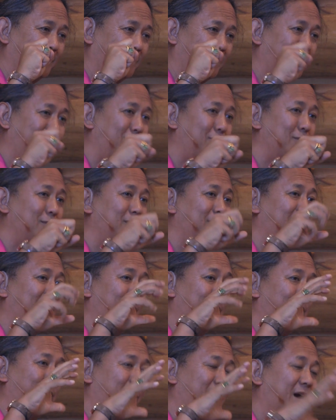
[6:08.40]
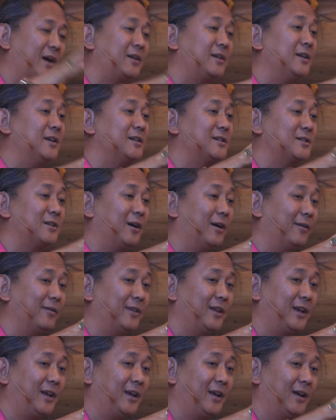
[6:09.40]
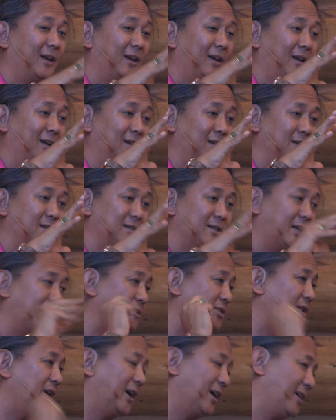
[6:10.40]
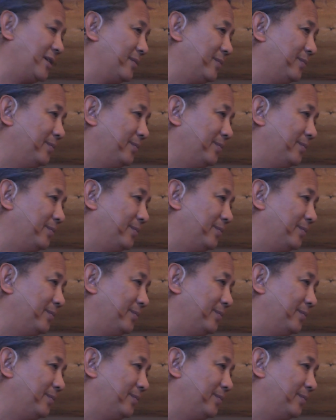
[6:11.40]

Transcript: into the brightness of the sunshine.